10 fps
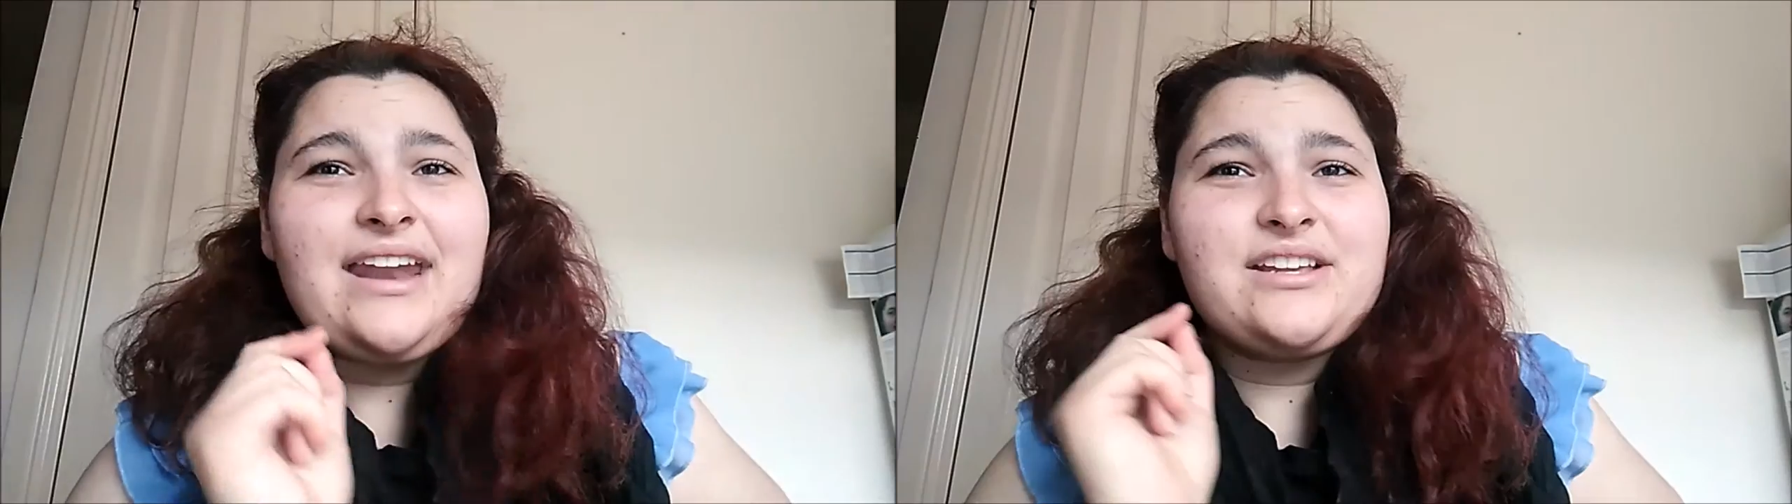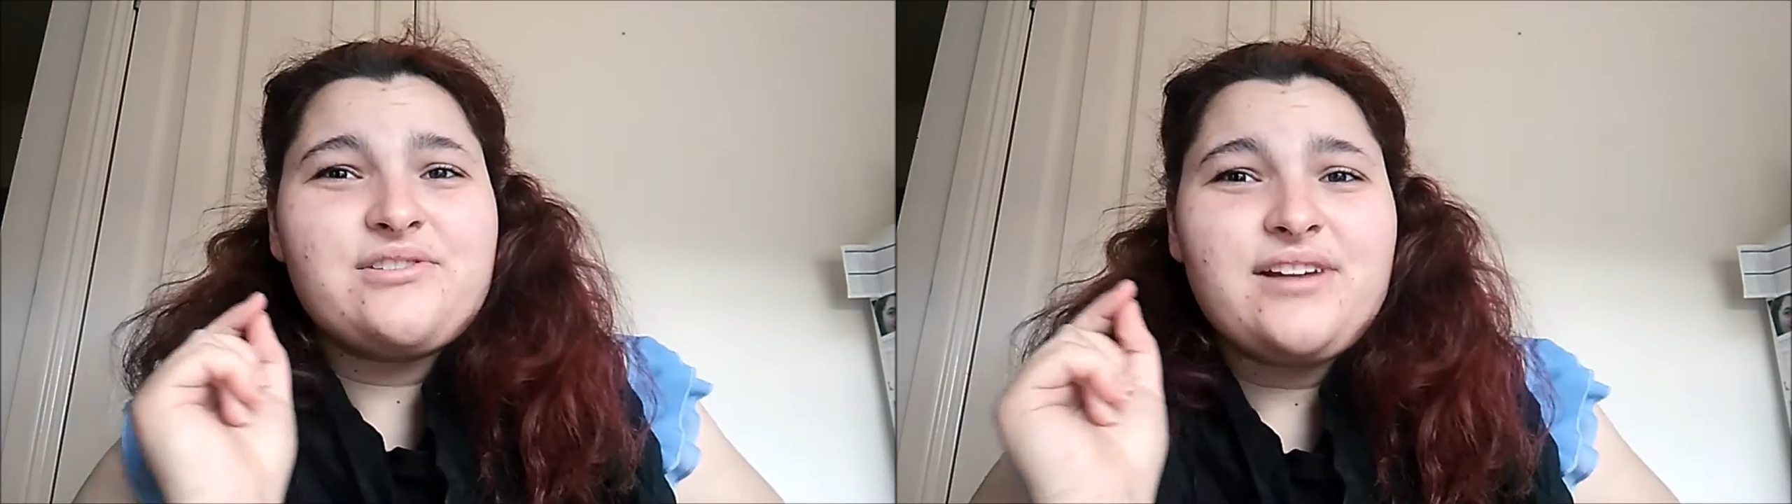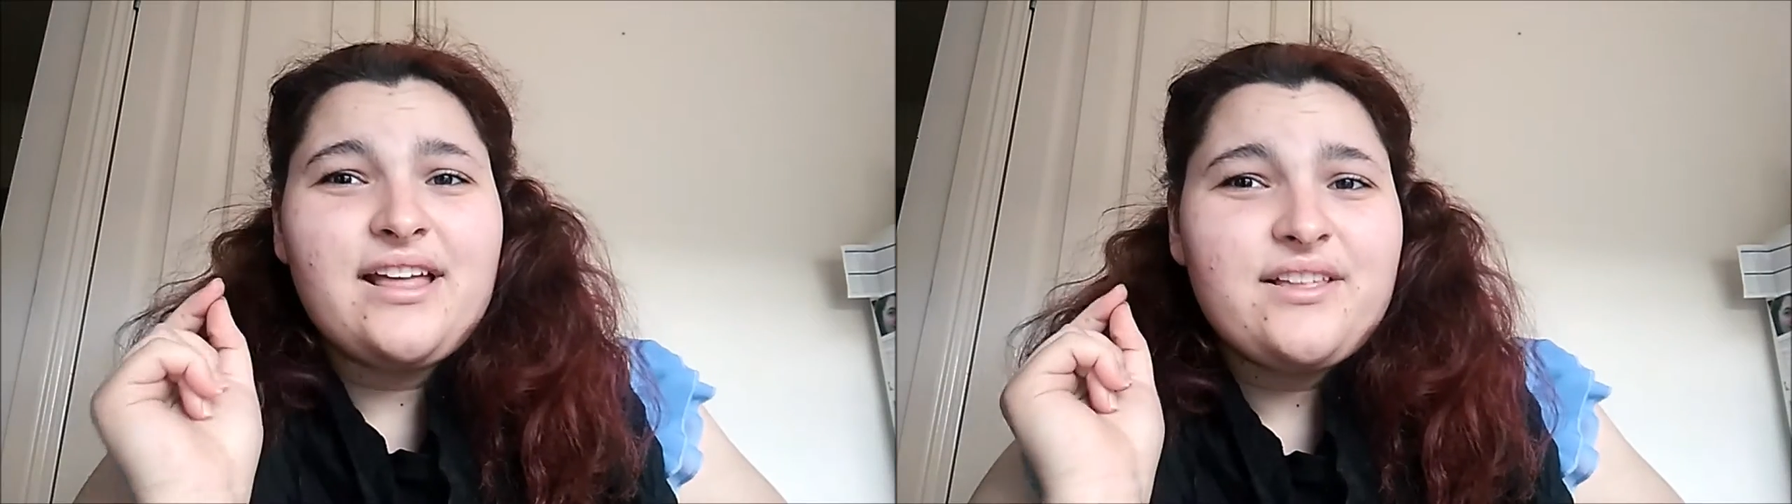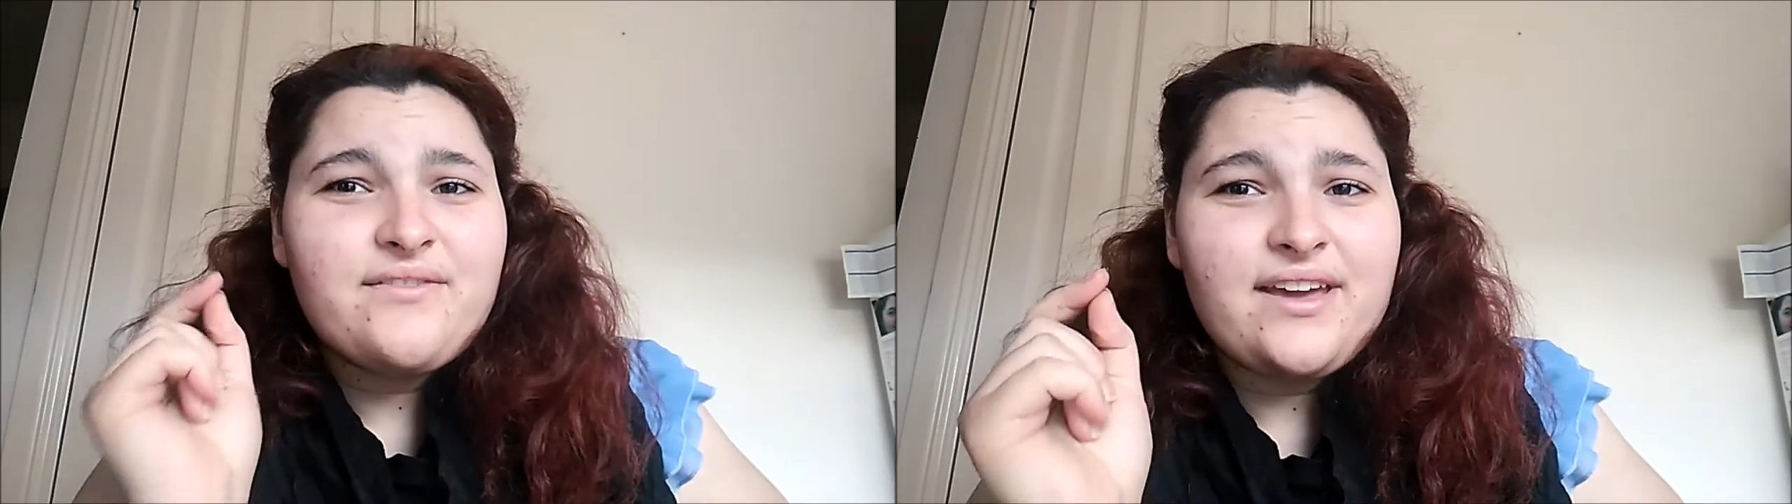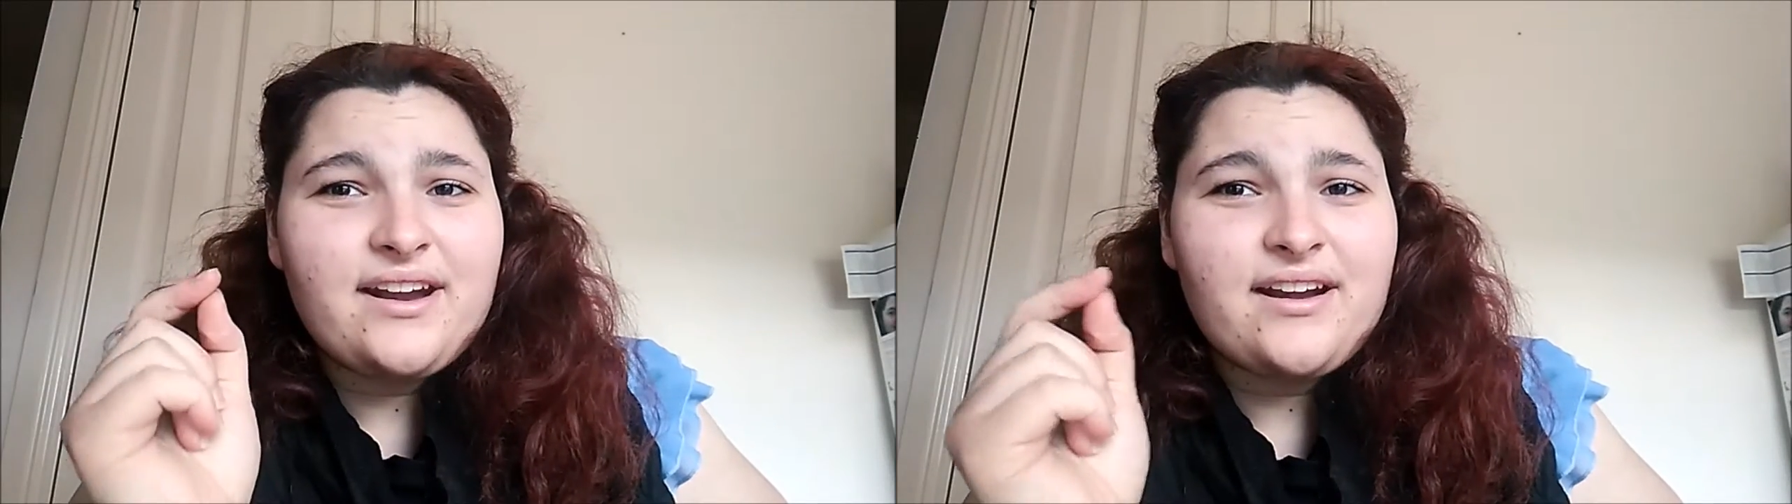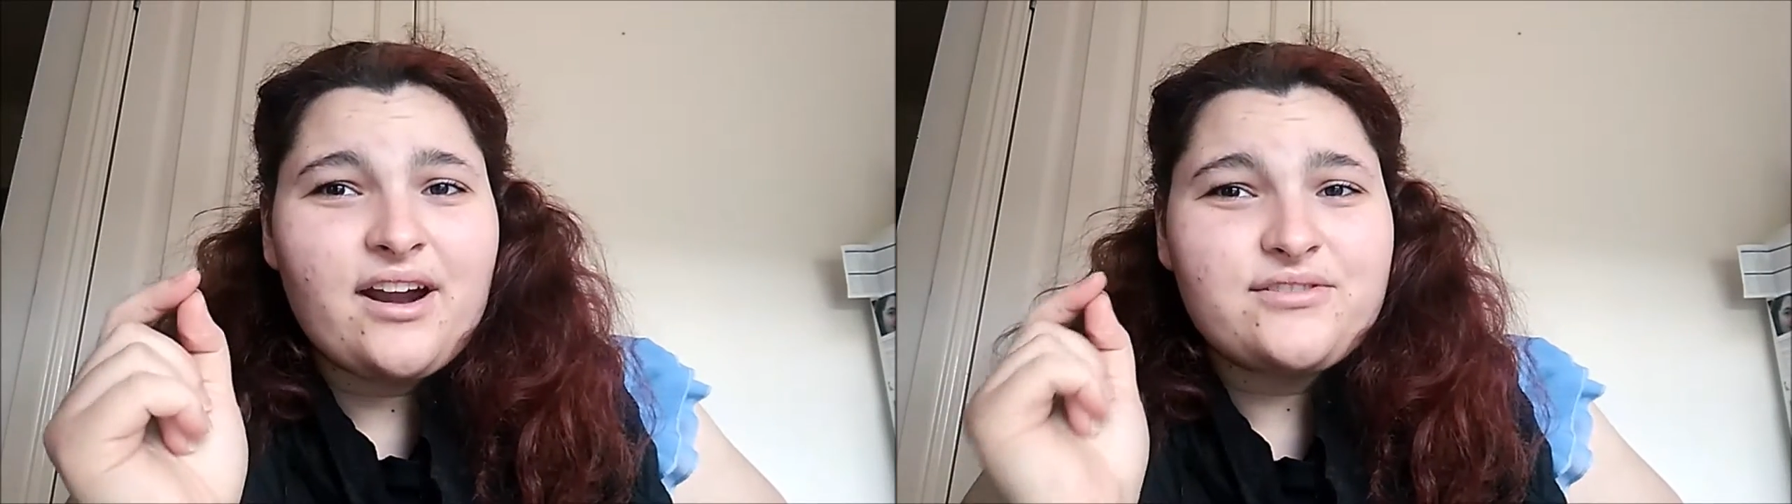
and I saw an elevator and